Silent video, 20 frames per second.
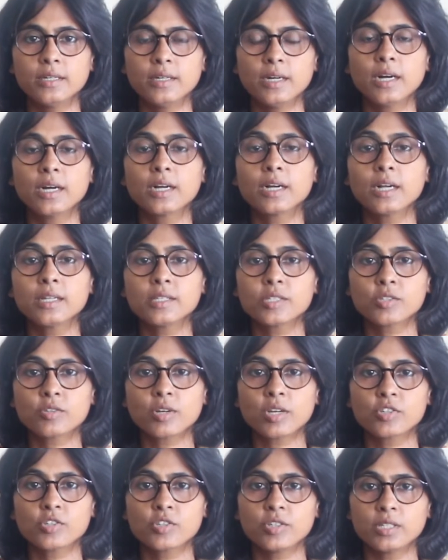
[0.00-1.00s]
a
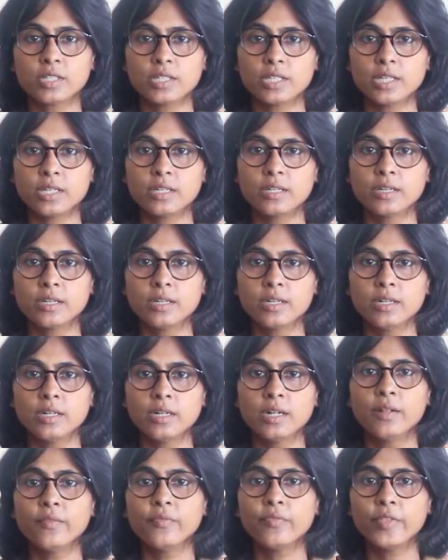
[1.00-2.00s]
construction gig.
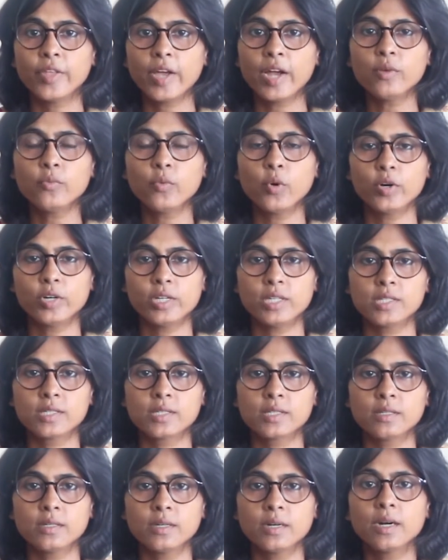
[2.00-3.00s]
Their
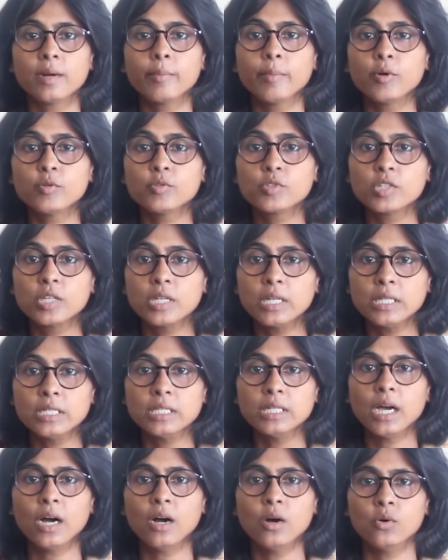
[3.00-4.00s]
worries are about
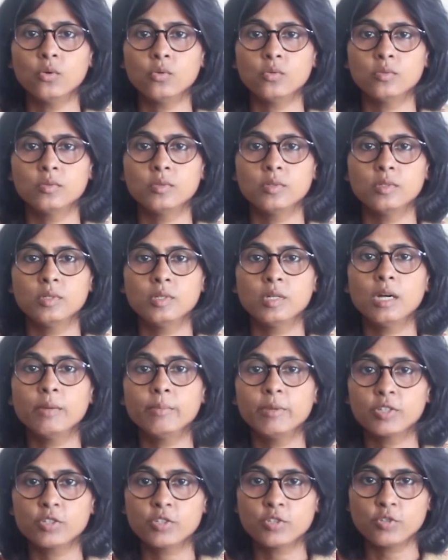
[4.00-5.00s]
now,
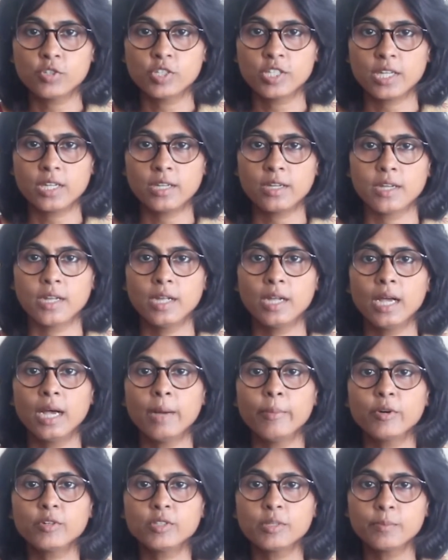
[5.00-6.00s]
about today,
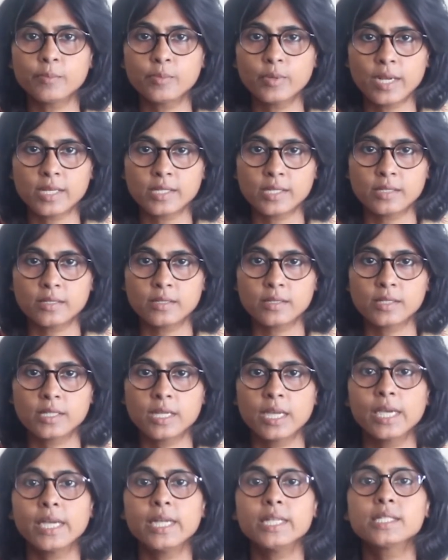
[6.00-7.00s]
about the present.
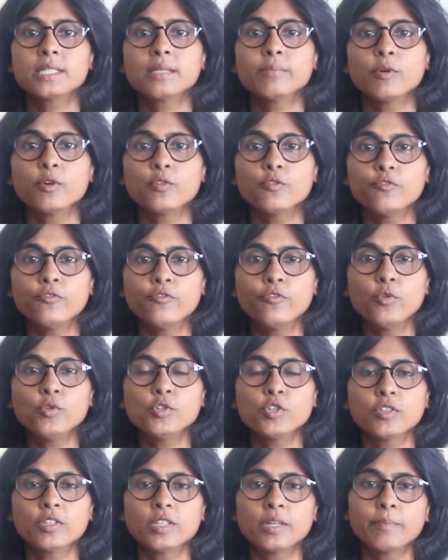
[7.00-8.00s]
It's about
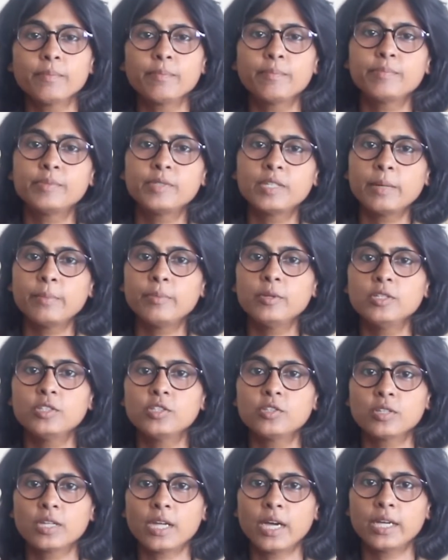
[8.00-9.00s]
food on the table
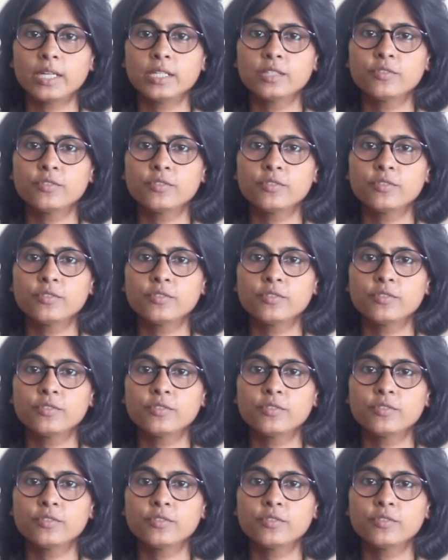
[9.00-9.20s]
tonight